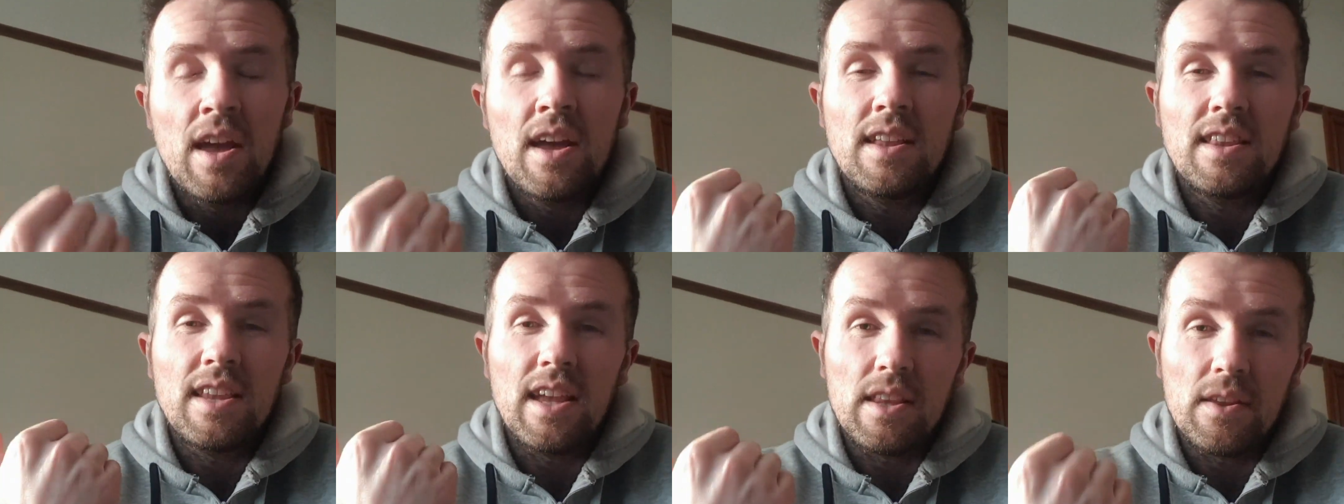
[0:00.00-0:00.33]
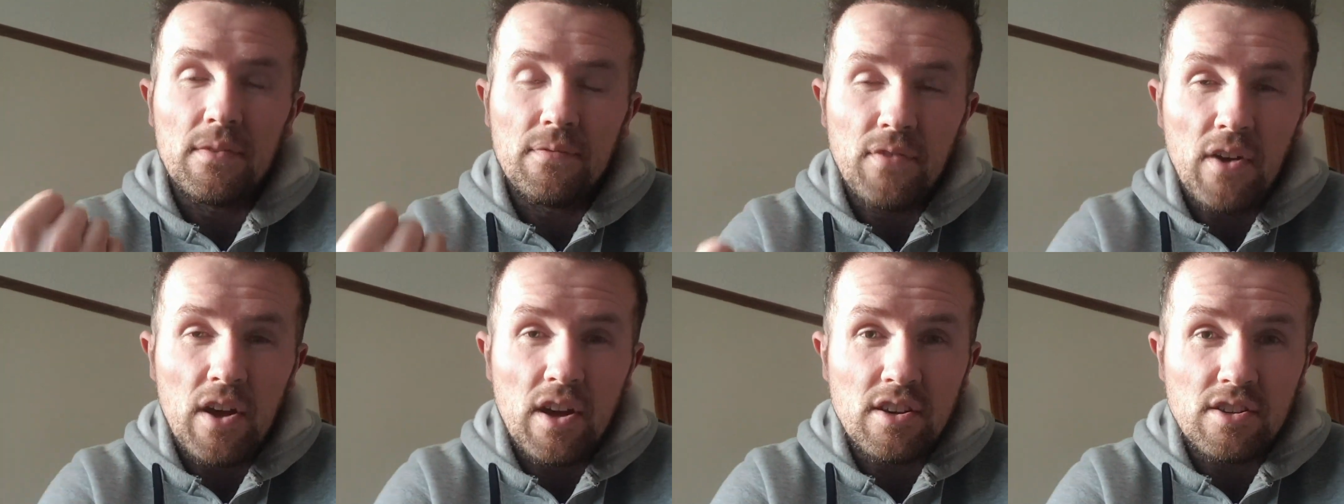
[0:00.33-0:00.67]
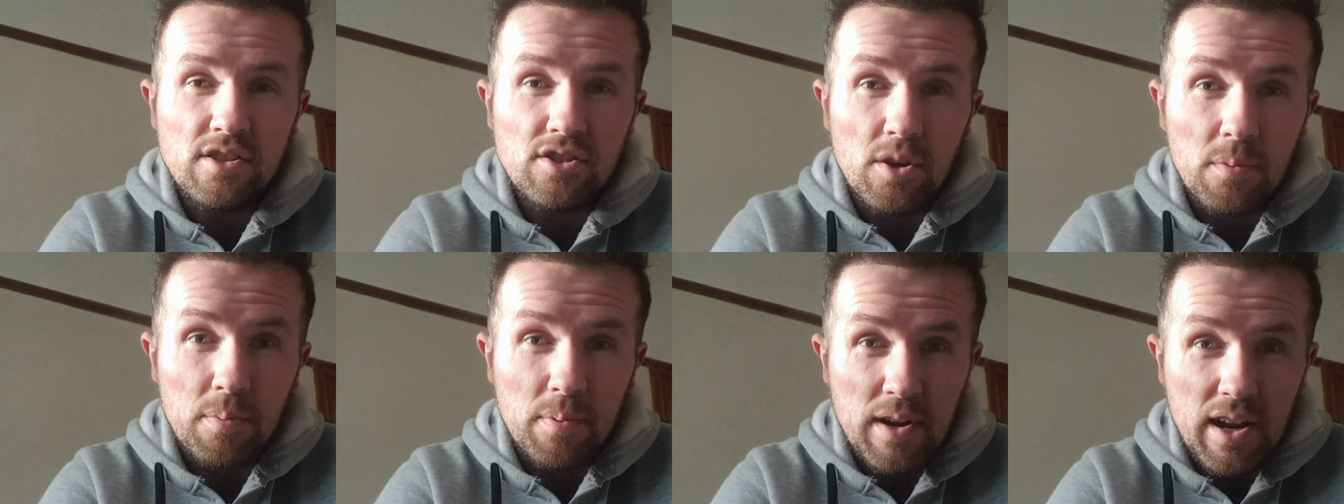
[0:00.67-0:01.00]
Now, the
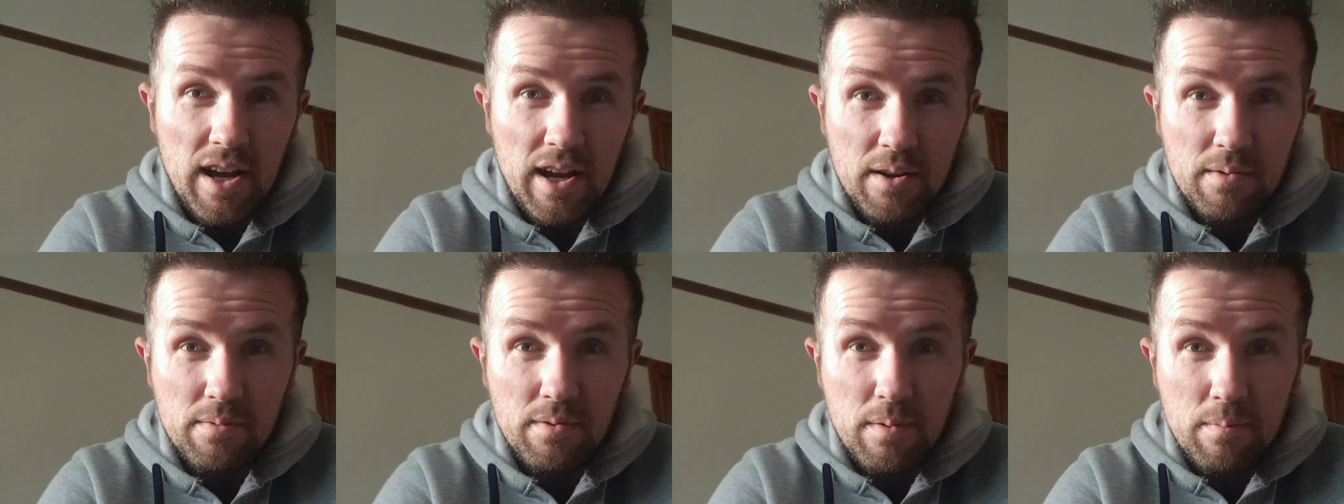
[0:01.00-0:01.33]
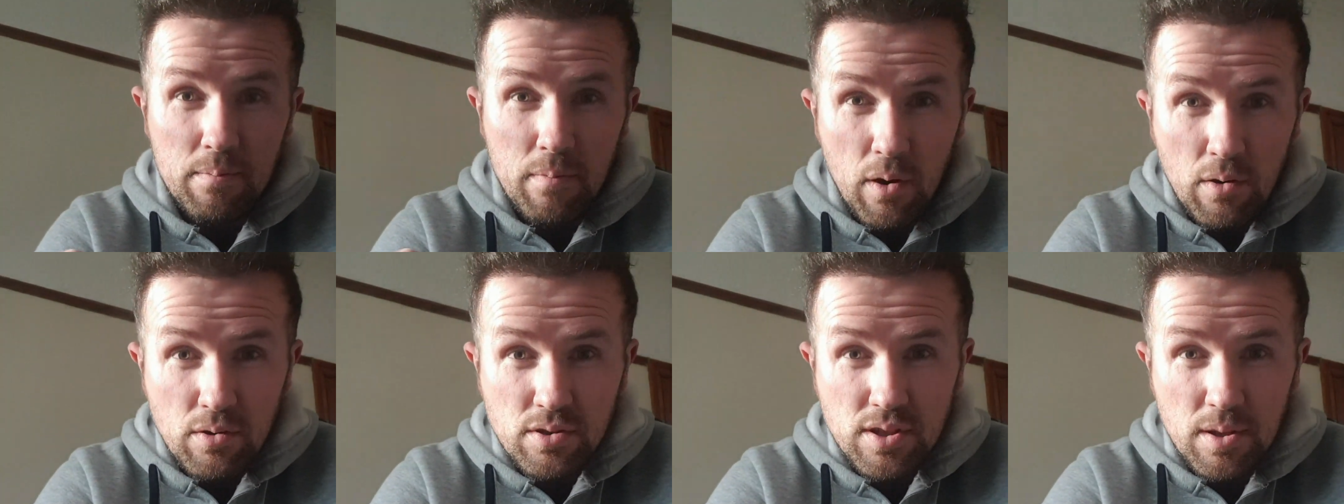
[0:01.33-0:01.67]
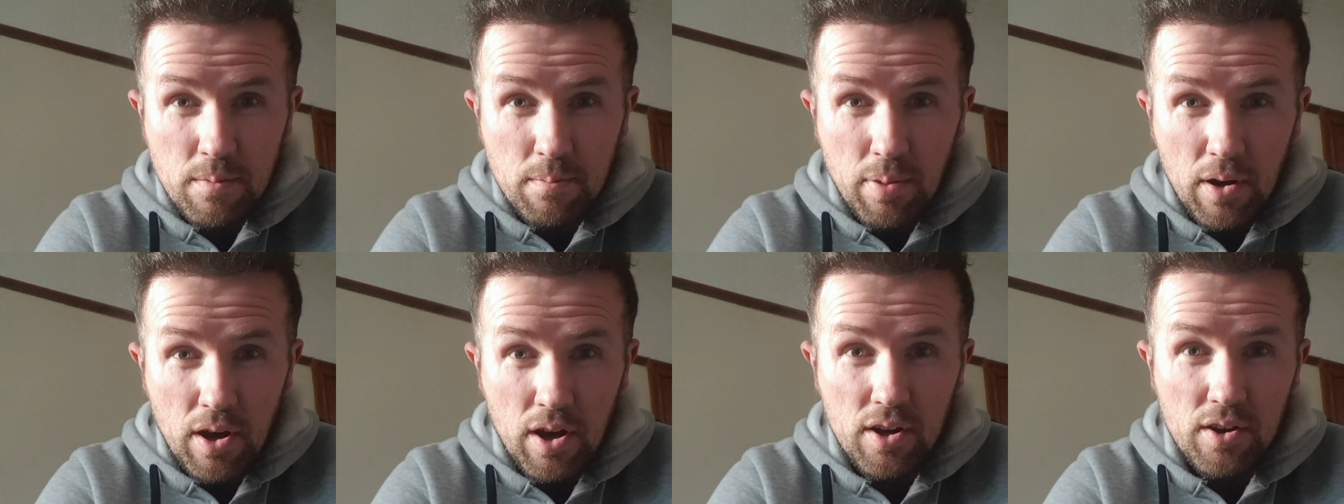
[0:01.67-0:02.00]
first up and arguably most
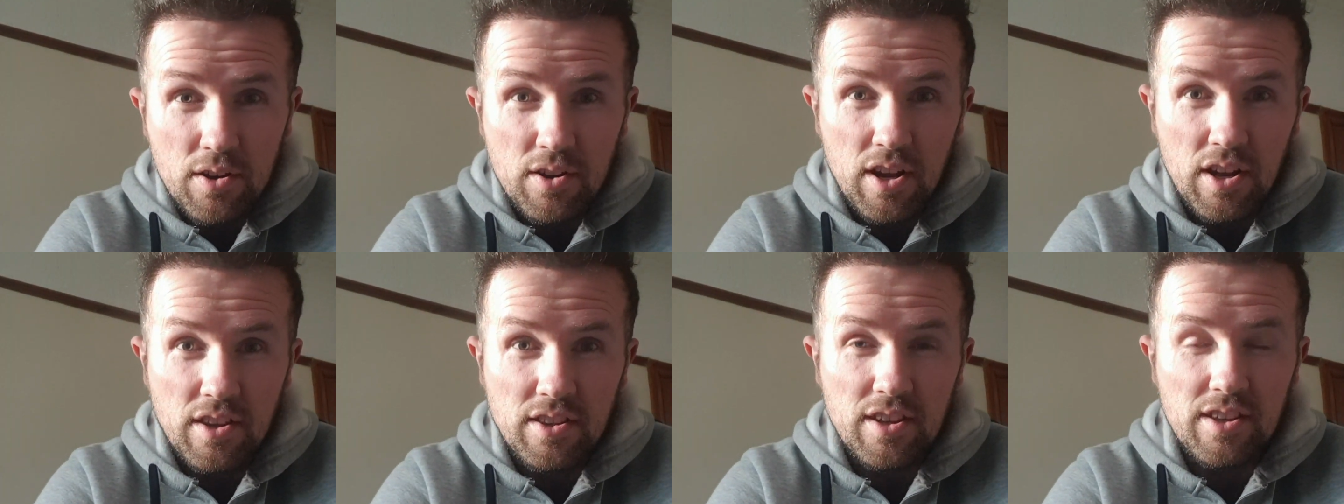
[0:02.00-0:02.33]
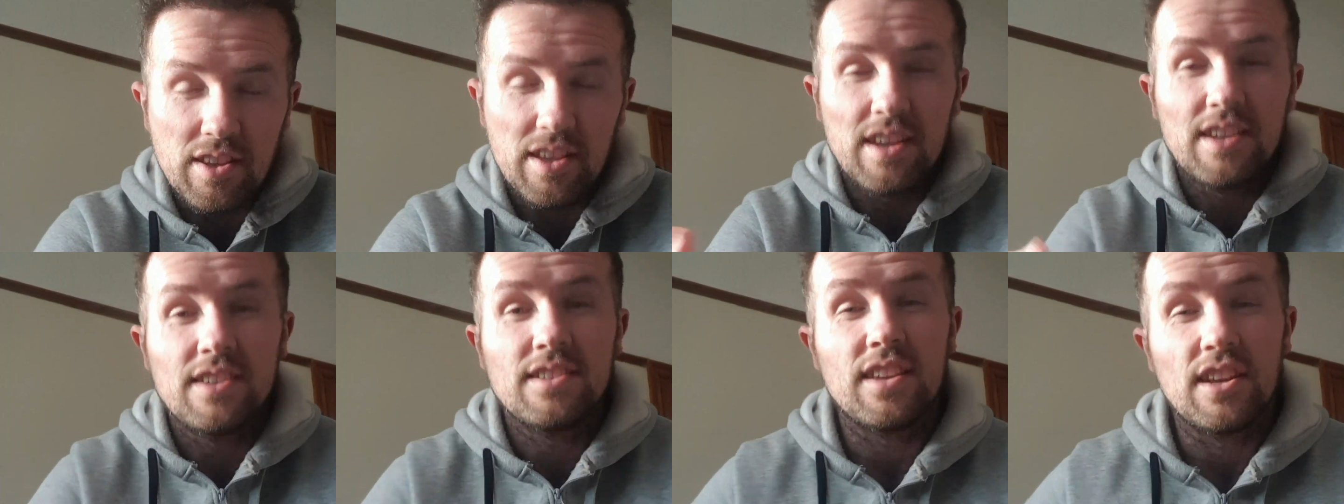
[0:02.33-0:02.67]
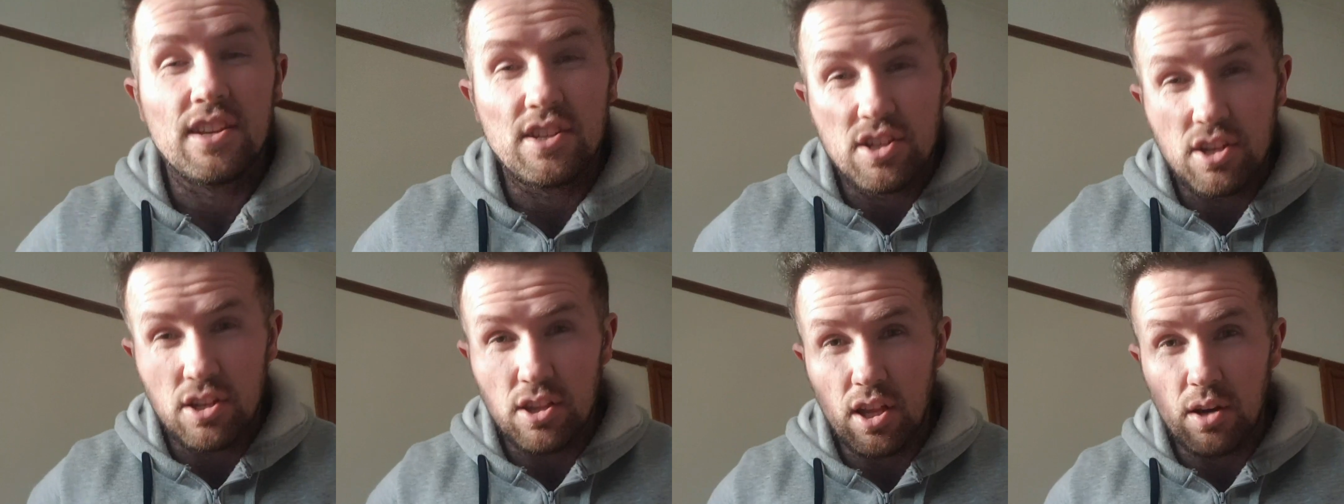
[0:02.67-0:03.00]
important on the list
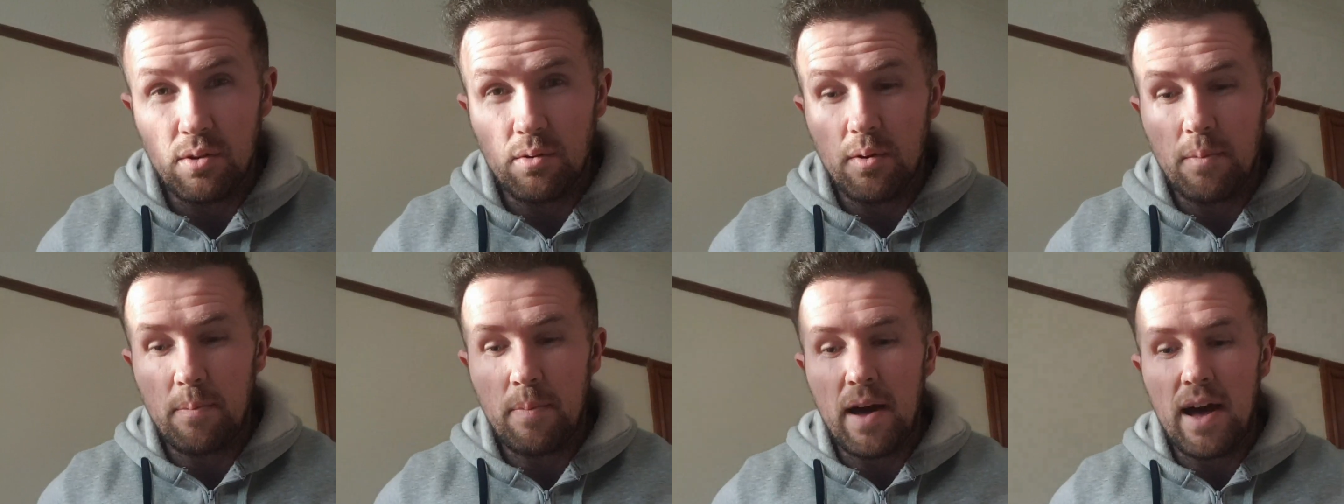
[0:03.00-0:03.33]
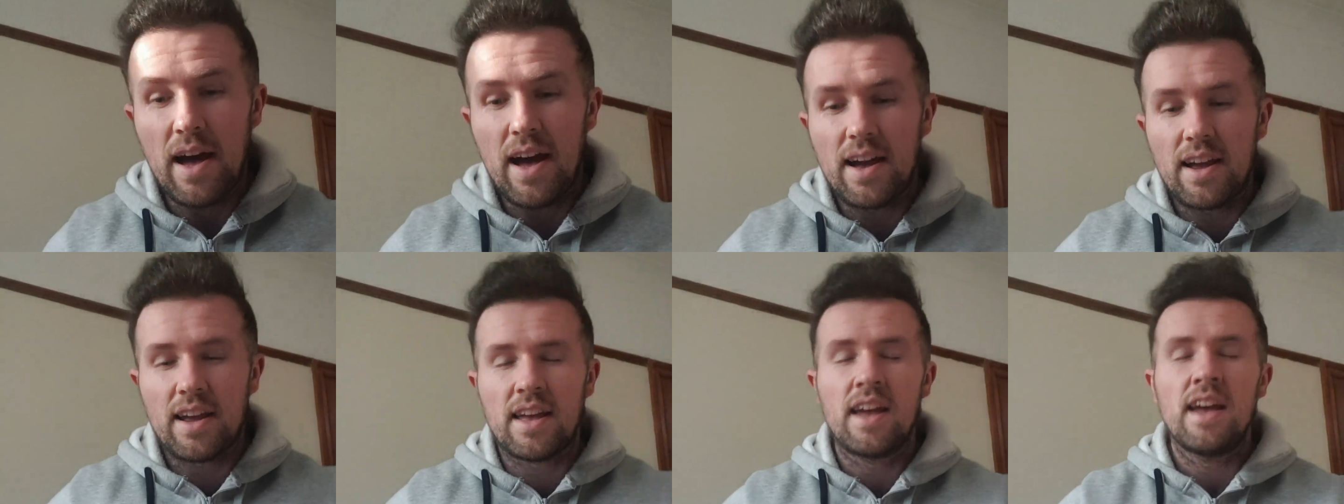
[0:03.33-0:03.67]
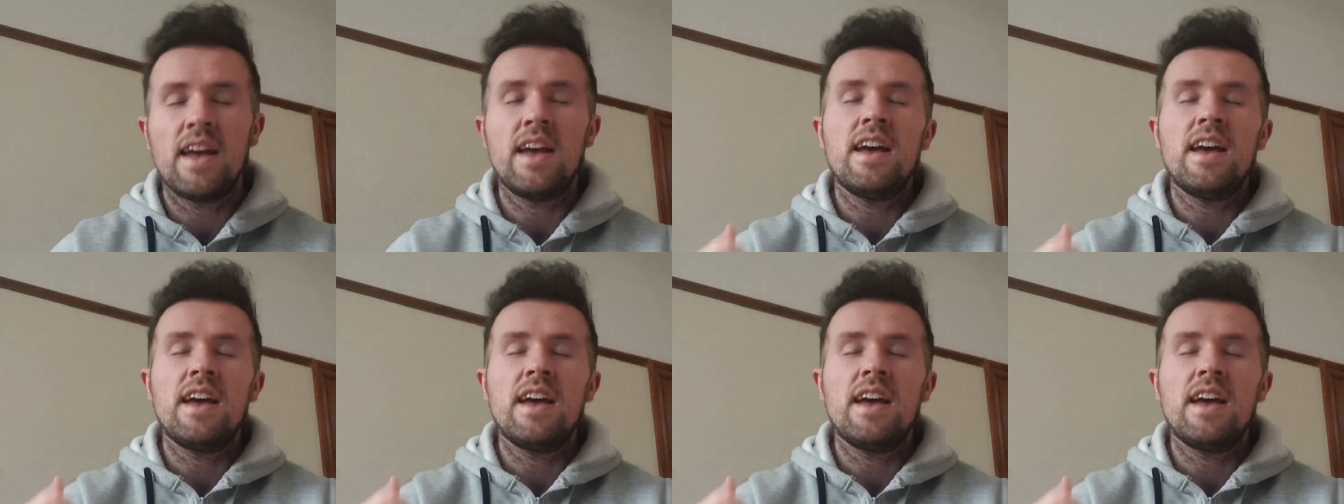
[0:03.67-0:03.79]
is your lower back.